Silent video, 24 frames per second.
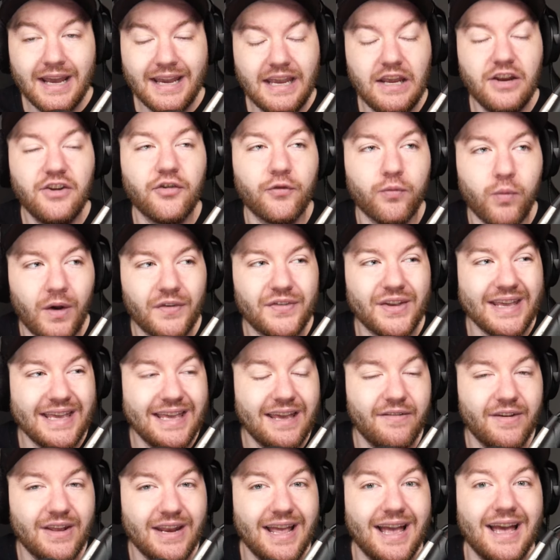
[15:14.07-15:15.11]
He just wasn't
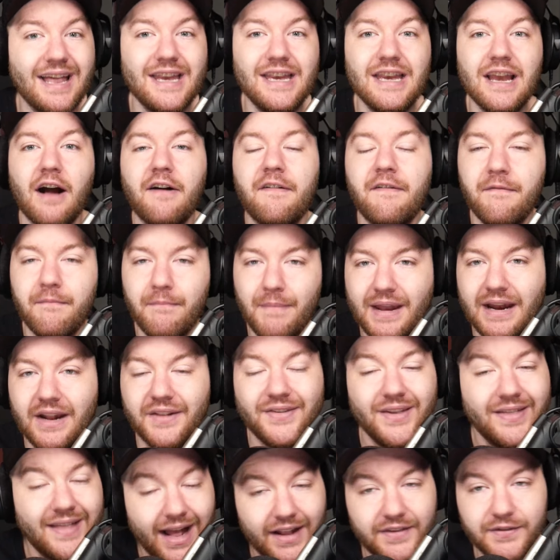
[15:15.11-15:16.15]
given enough
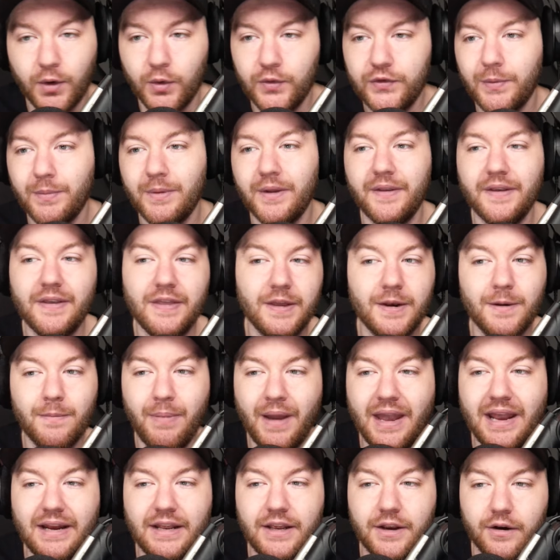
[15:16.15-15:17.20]
minutes. And that's ultimately the
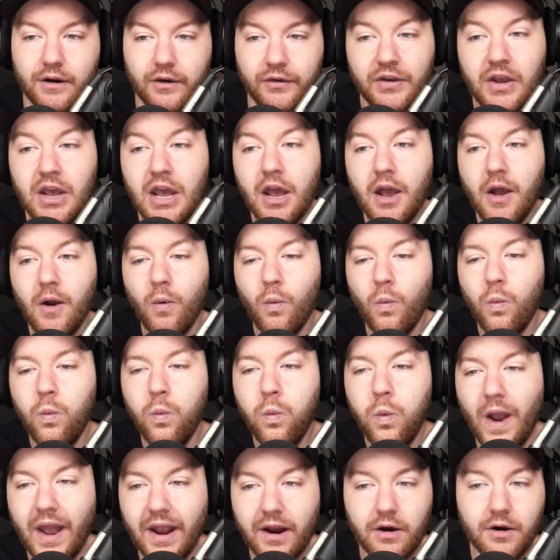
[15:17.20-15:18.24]
debate here, is
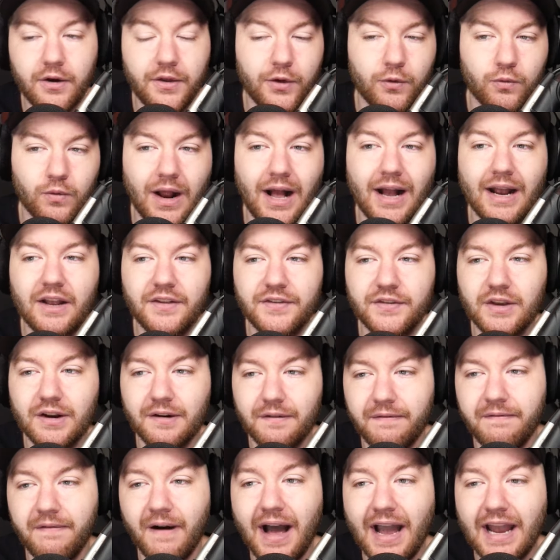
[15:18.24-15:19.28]
where are the Rockets going
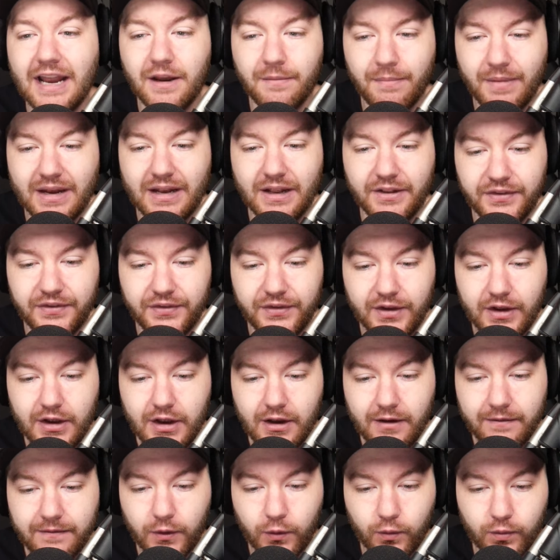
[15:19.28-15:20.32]
to find minutes
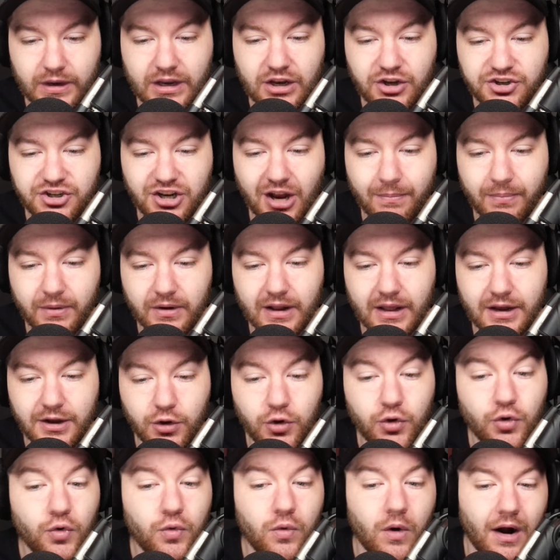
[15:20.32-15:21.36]
for Reed Sheppard, and
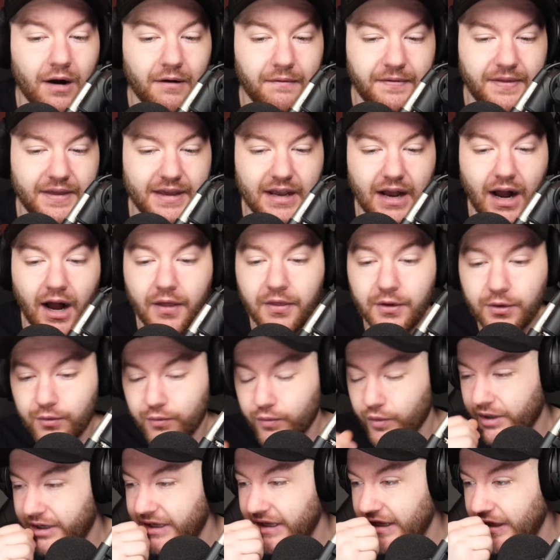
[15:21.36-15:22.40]
who of the other
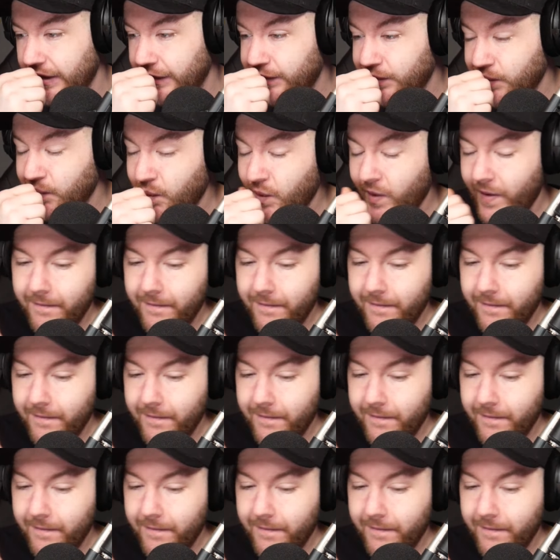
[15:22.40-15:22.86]
rookies